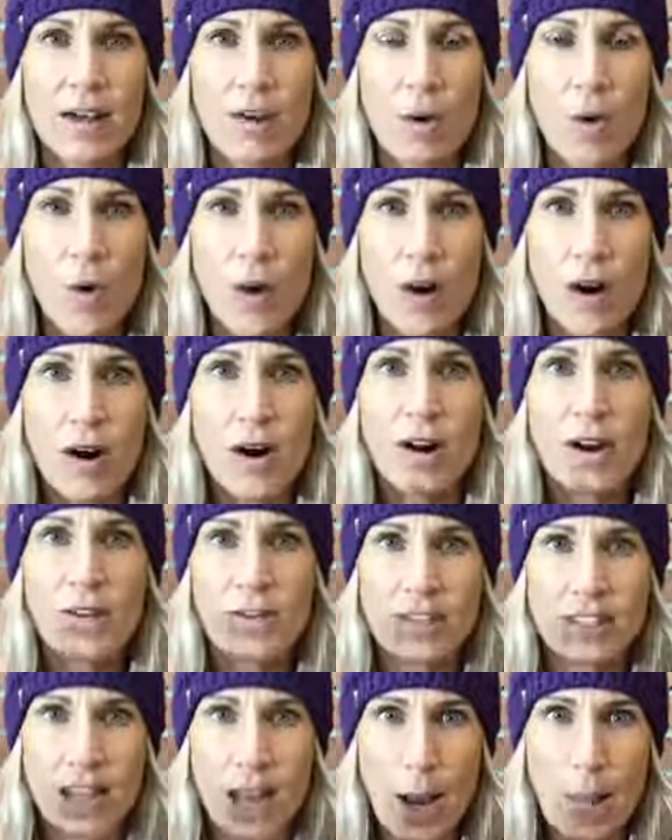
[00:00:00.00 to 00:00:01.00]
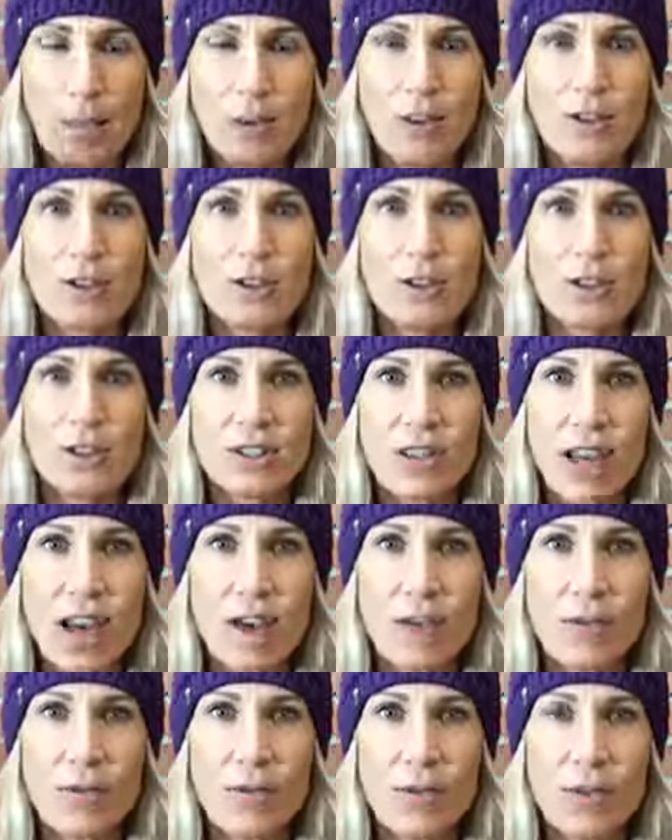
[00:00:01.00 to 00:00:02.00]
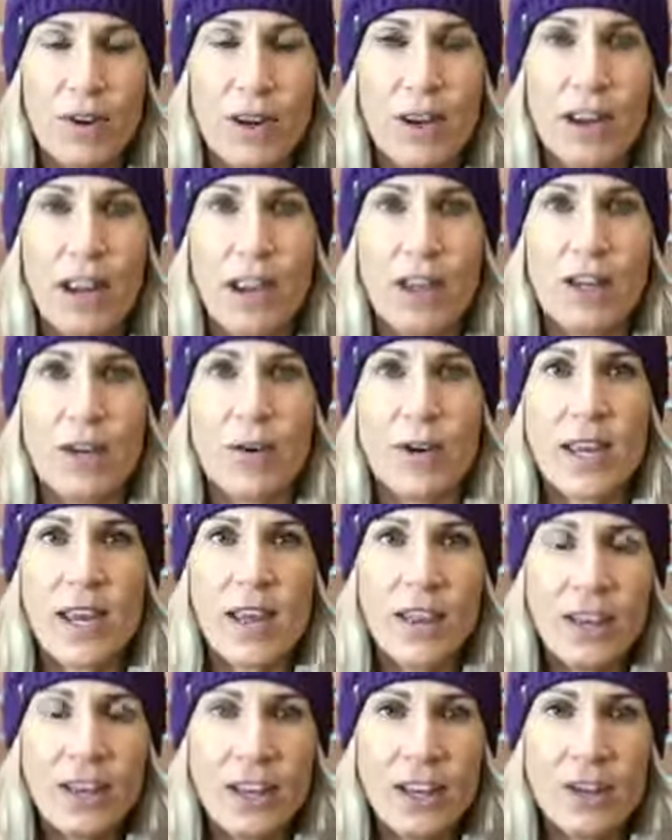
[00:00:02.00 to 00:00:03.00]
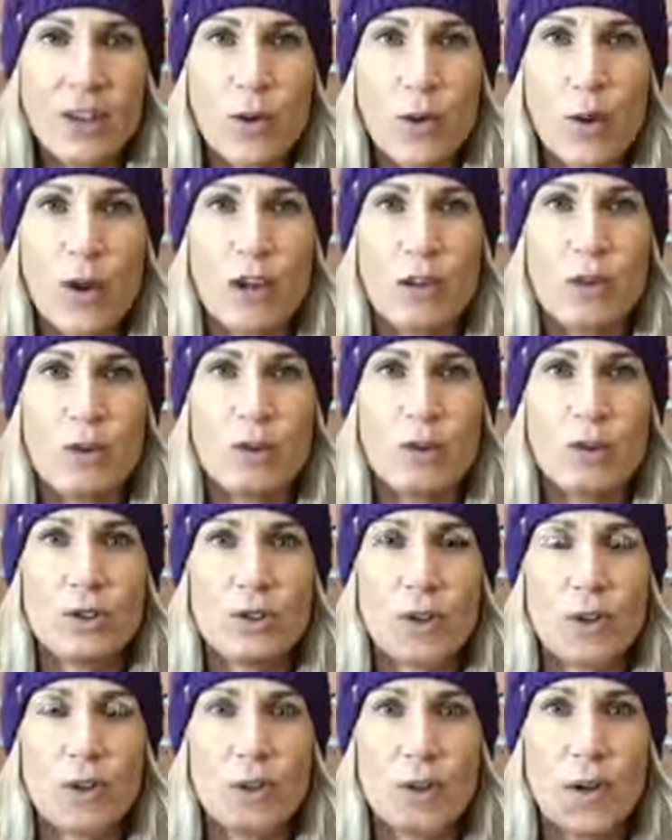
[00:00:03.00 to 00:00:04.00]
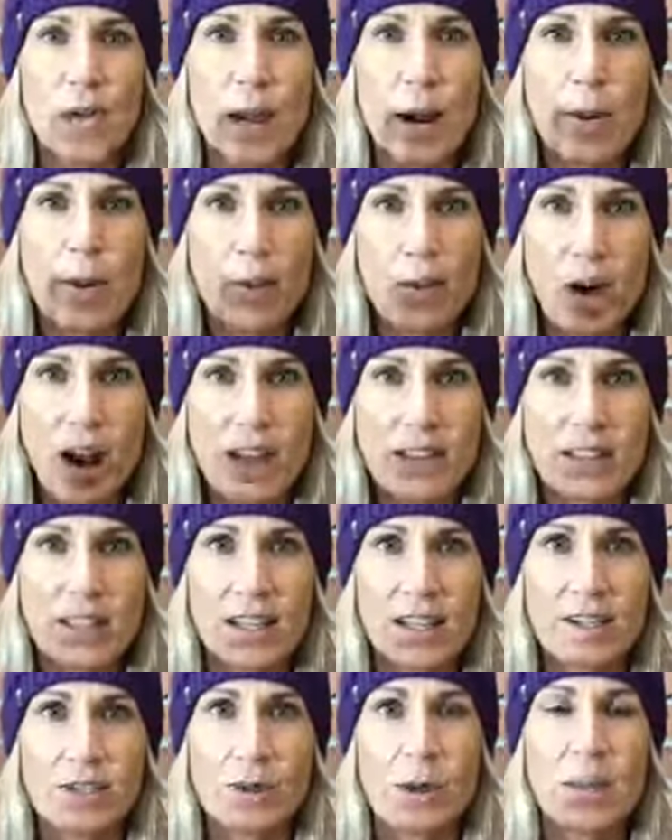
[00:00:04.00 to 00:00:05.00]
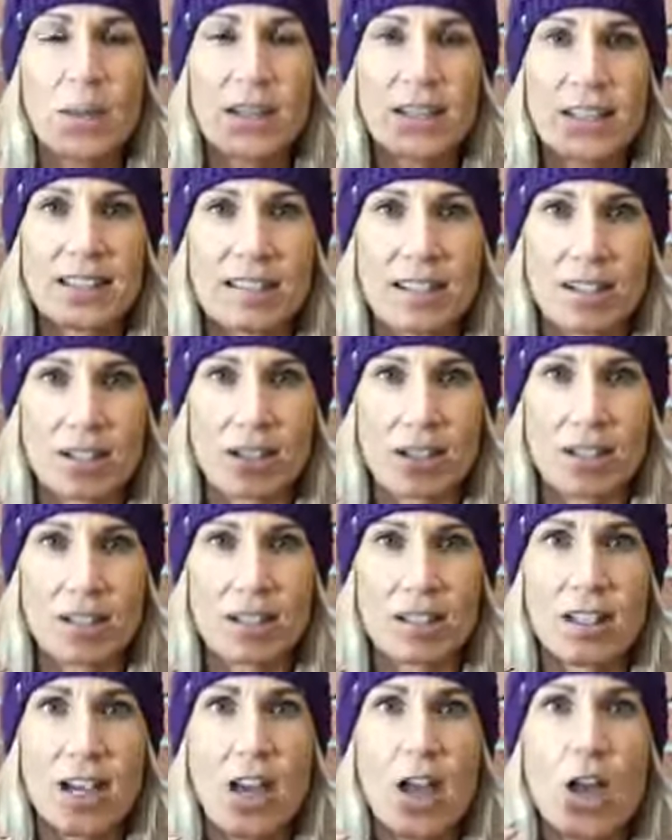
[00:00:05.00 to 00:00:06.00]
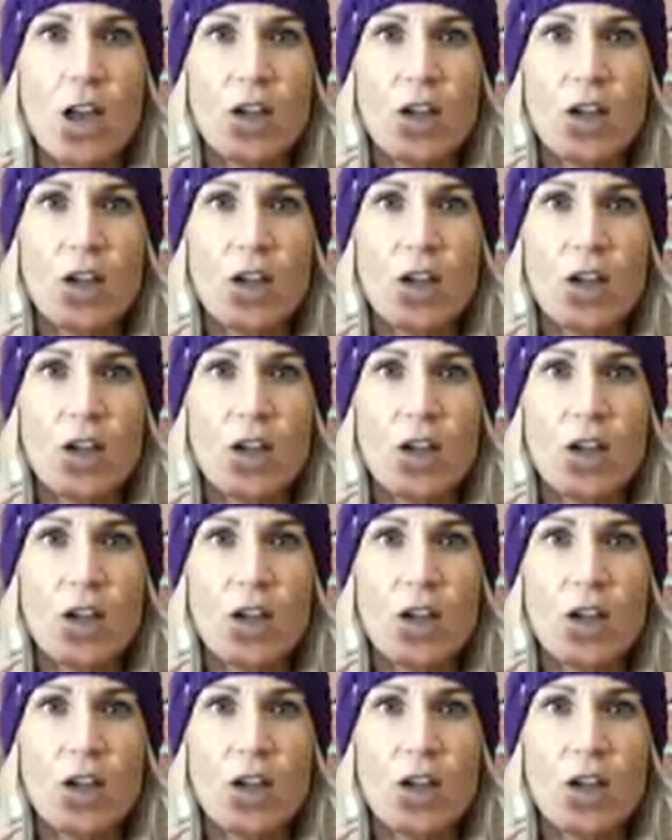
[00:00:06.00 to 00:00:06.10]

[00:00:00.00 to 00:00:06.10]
or if it's happening to yourself and you can't think the way you used to, and you can't process or make decisions.